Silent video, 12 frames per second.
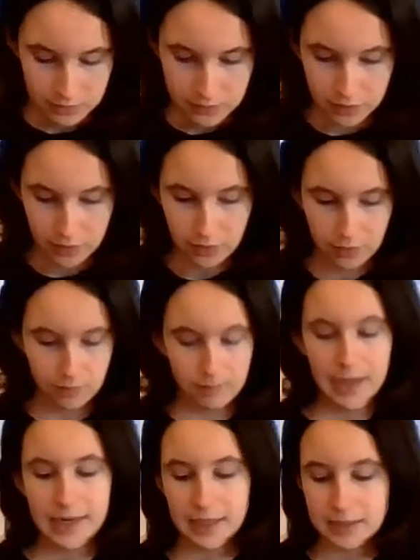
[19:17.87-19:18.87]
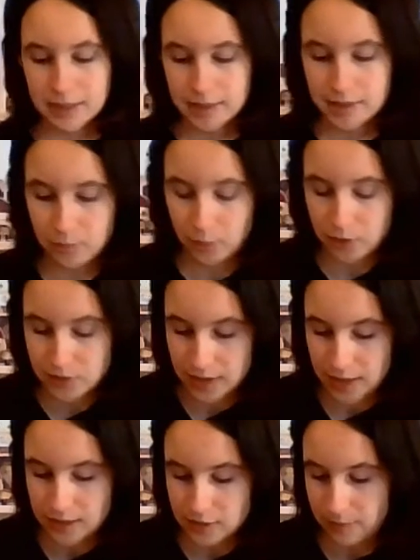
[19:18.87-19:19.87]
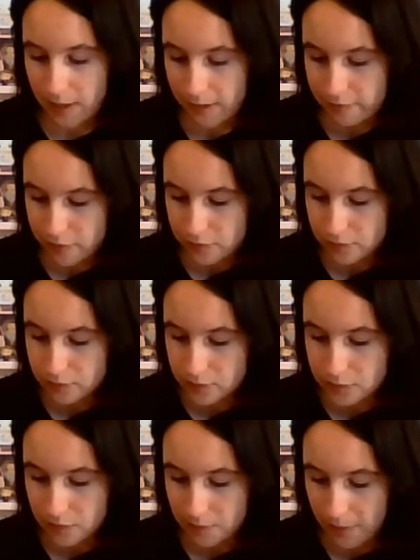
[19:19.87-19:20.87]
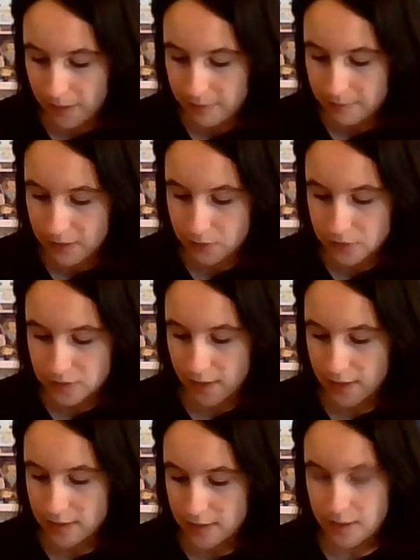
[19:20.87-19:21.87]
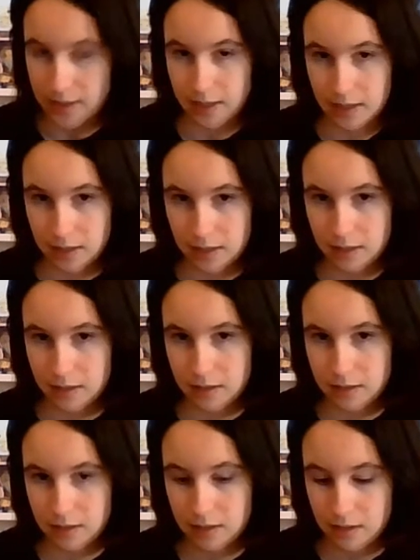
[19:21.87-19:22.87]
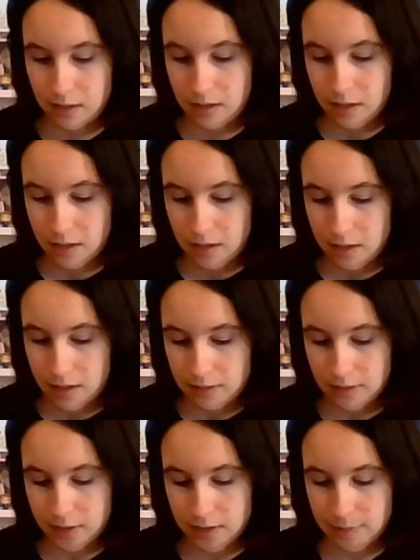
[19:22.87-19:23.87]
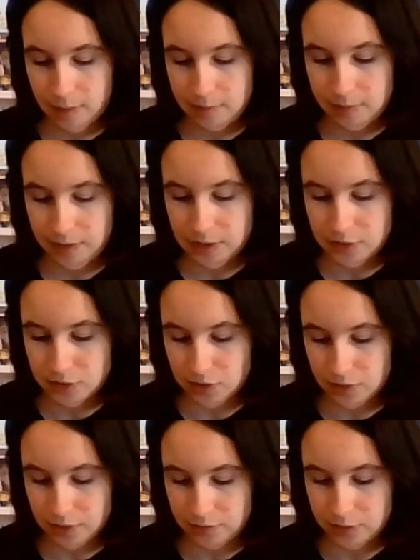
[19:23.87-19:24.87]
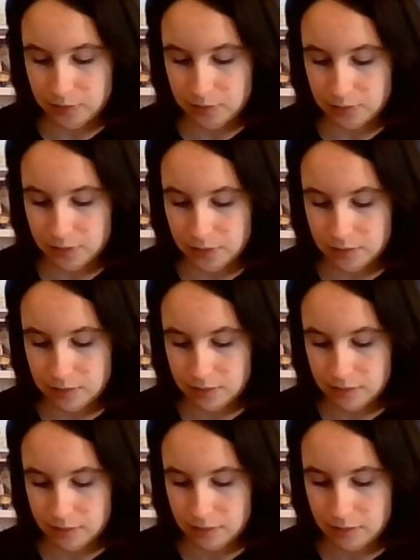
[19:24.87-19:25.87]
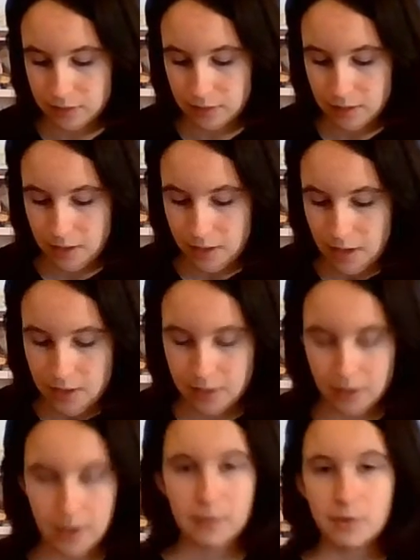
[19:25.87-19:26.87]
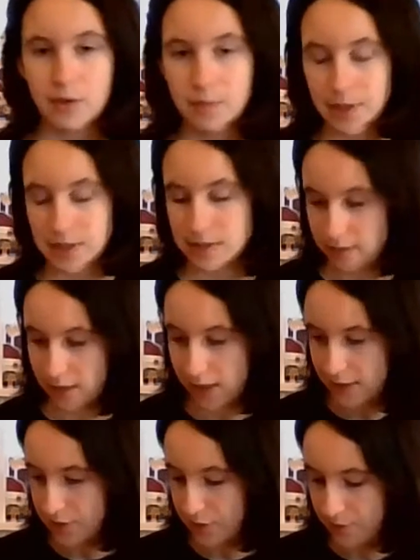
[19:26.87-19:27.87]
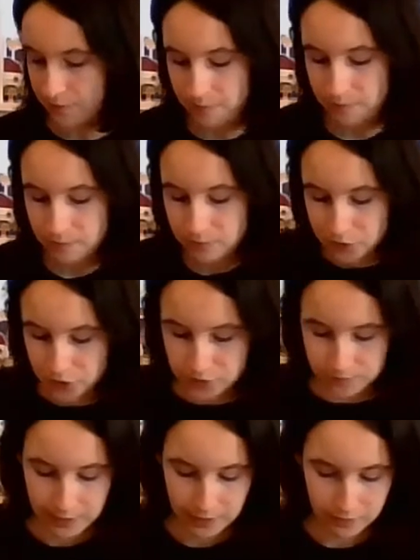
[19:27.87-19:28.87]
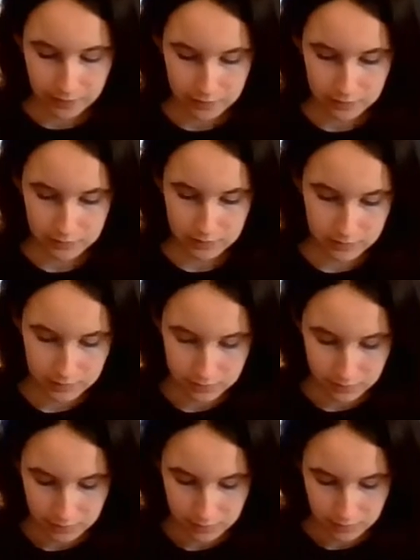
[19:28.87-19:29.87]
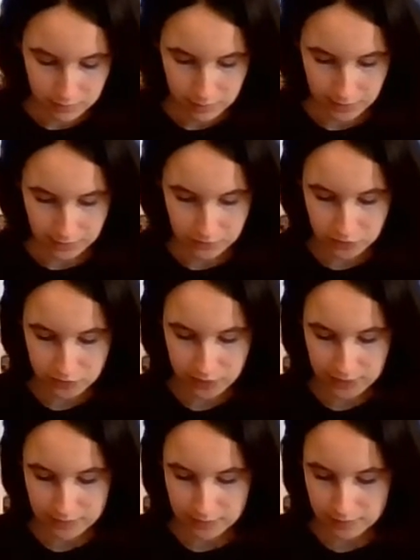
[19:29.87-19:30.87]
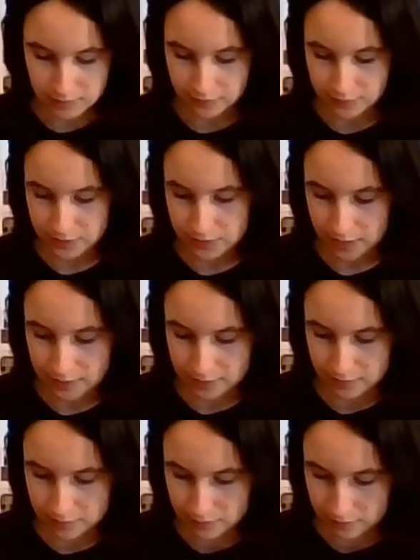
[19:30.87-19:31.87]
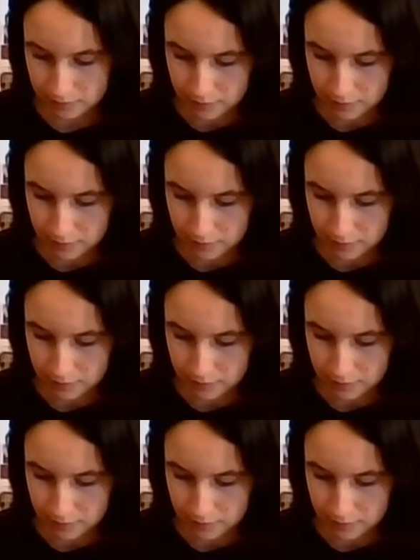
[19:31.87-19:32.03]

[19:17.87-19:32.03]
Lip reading: So my idea was to add some arrows, but I'm now starting to think that they might be fine just on their own. No, I want to personalize them just because I just realized these are different sizes.